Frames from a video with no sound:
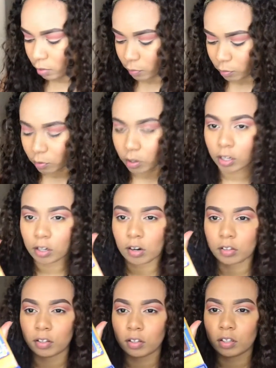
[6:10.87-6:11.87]
maroon color
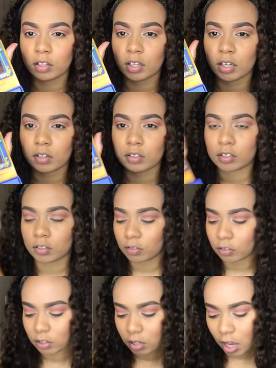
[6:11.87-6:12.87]
on here too.
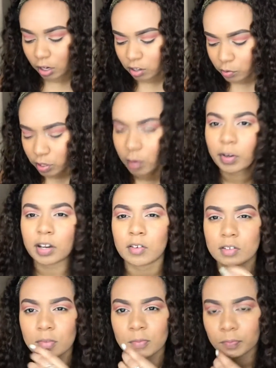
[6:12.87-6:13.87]
I don't know which one I'm gonna use.